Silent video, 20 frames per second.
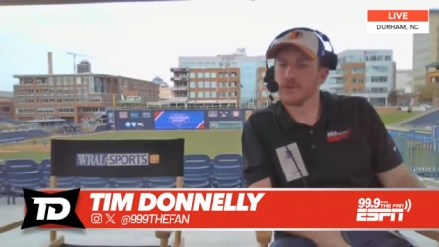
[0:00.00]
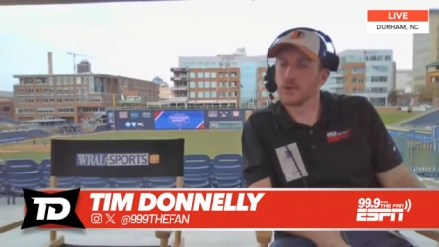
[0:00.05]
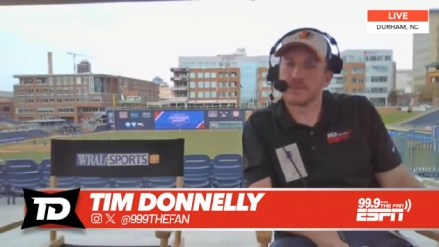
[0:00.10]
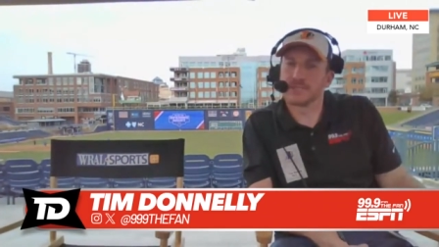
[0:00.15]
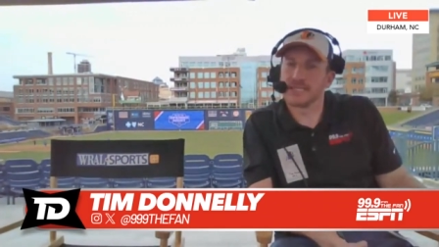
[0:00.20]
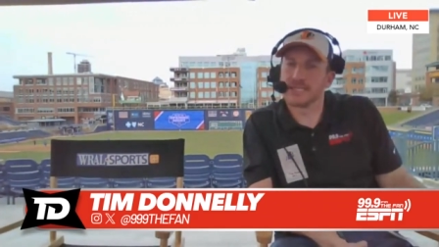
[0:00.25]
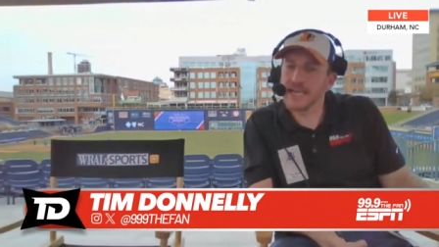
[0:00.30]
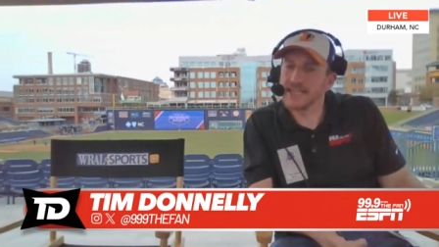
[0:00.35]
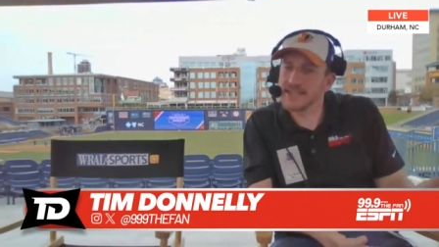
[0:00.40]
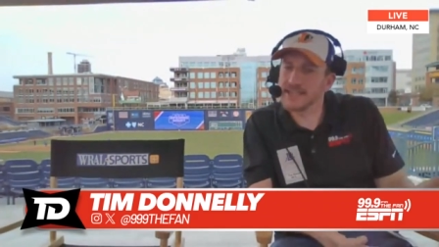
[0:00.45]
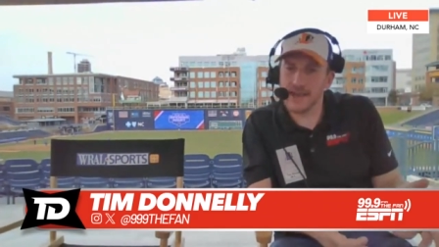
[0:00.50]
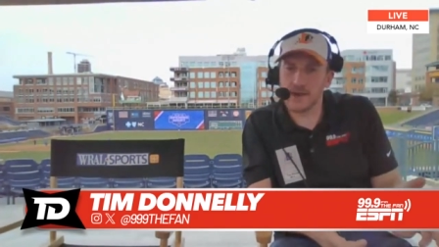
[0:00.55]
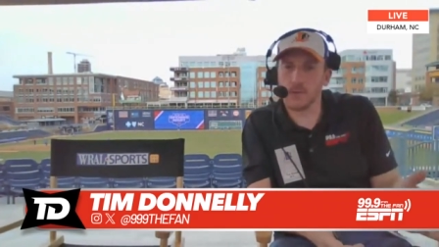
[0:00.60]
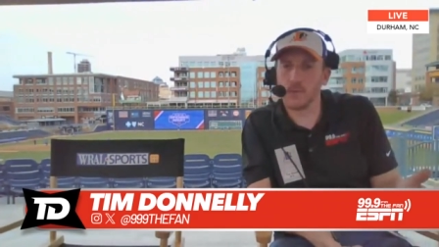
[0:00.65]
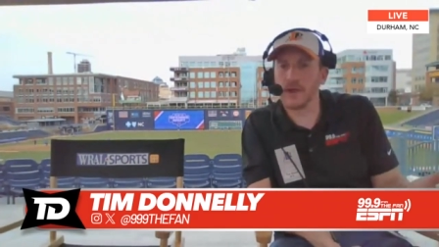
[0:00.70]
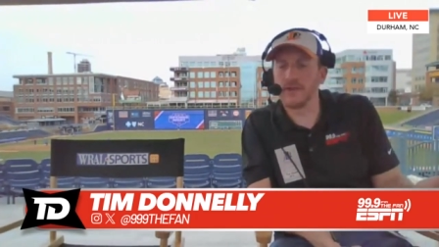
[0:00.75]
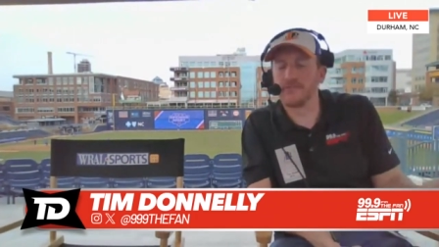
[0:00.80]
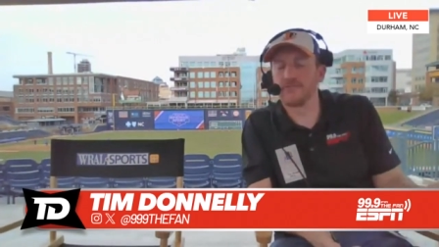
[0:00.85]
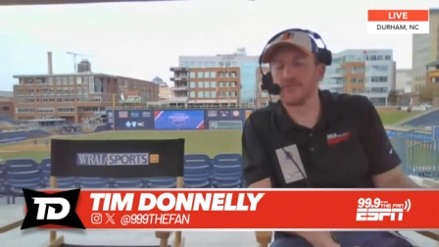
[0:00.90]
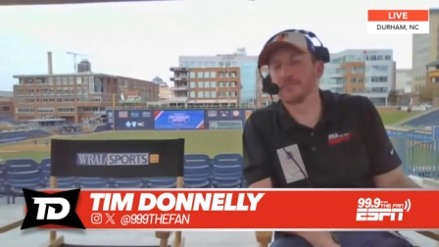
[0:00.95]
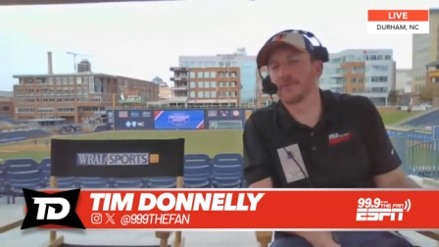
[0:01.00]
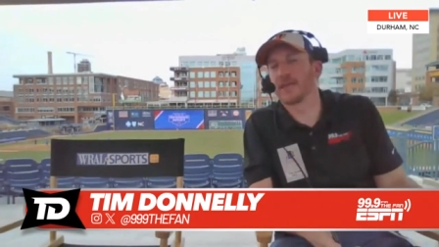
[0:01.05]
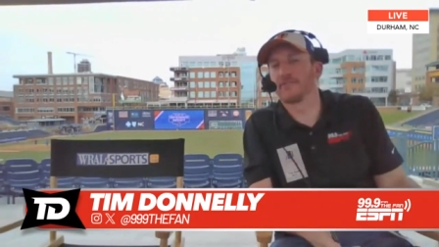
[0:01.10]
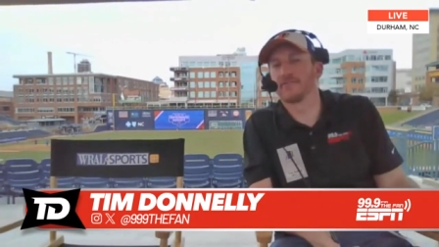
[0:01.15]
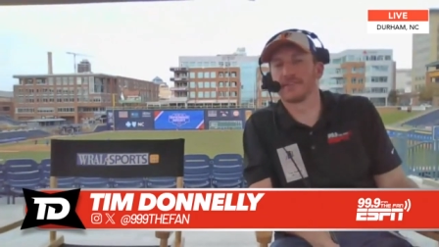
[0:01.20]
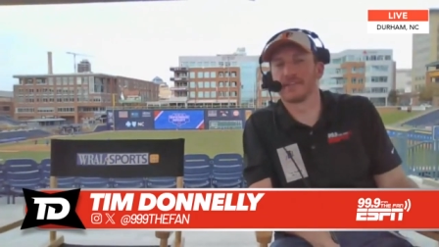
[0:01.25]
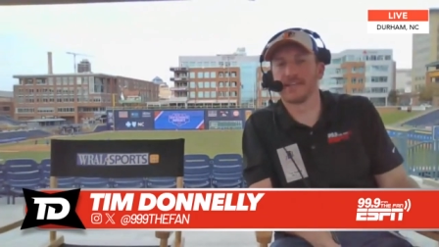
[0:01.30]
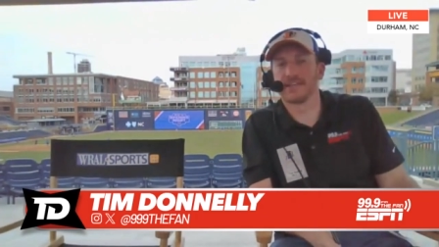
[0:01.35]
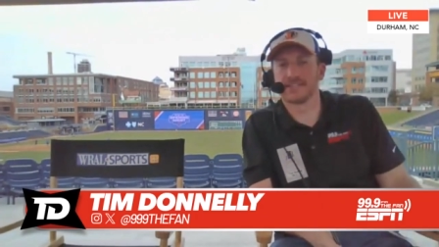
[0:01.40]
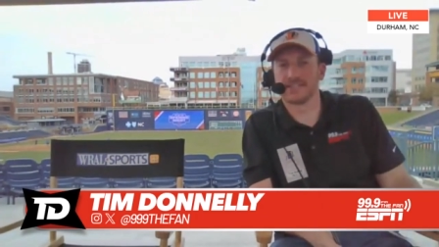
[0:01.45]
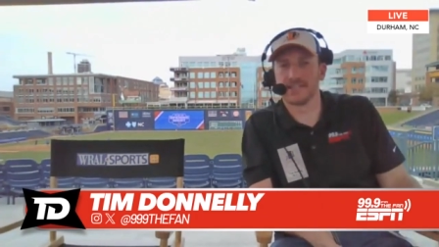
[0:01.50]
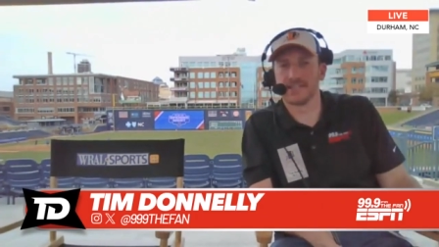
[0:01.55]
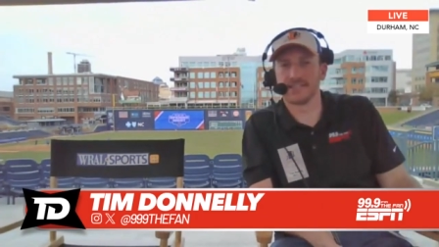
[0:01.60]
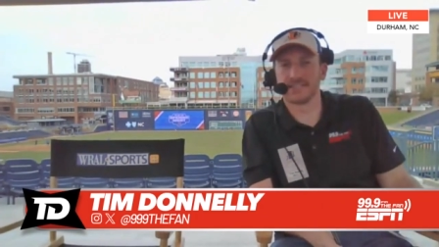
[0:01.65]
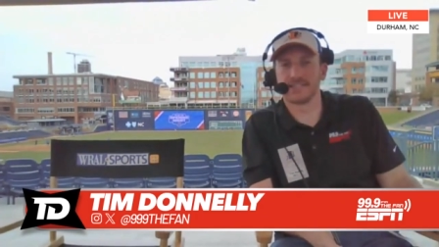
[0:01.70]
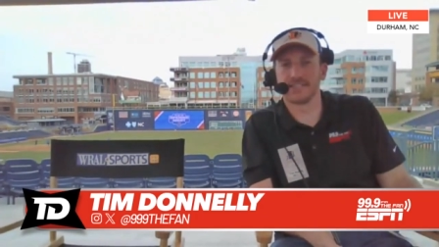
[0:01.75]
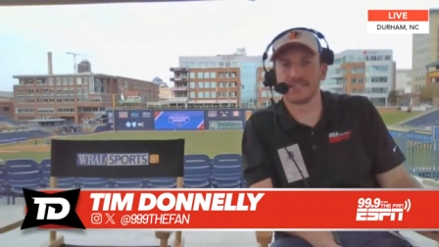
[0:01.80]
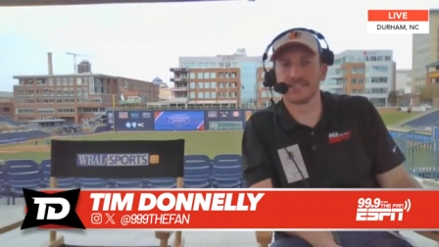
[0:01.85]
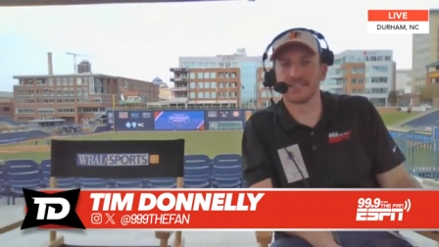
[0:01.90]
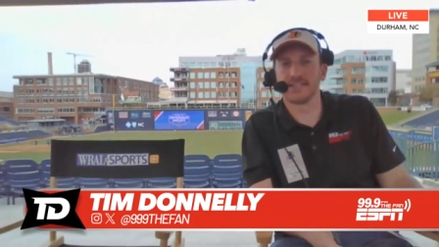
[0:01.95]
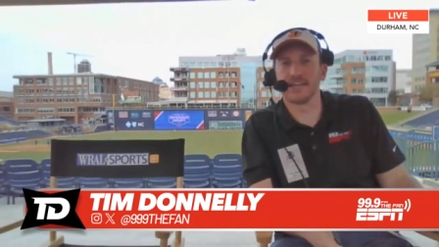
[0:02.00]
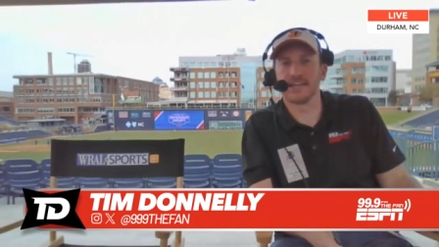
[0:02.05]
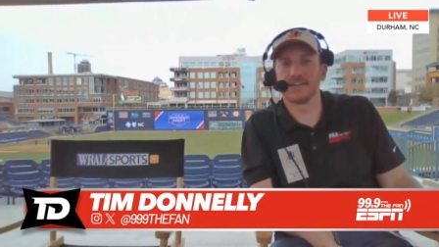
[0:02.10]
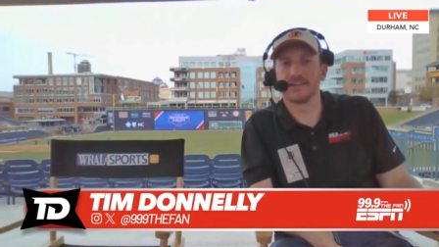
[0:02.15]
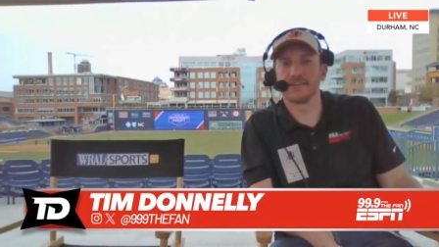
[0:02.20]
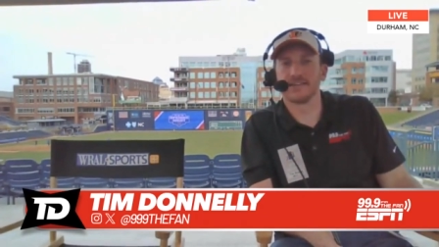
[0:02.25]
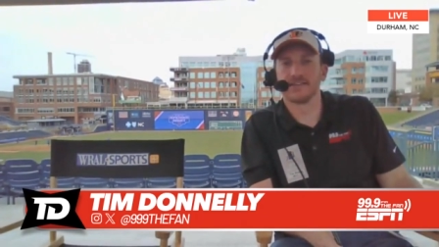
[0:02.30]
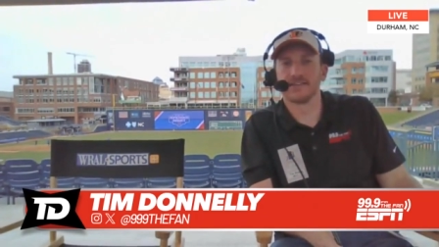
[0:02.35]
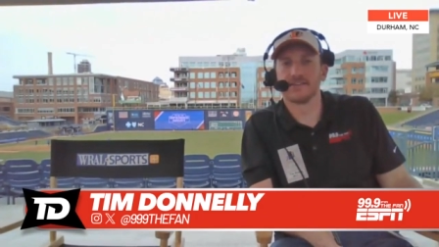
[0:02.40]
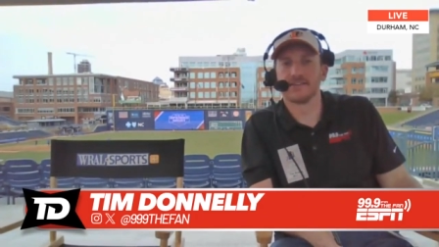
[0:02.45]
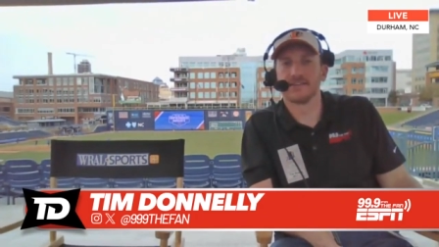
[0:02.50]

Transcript: Don't take that away from Kevin Keats and N C State.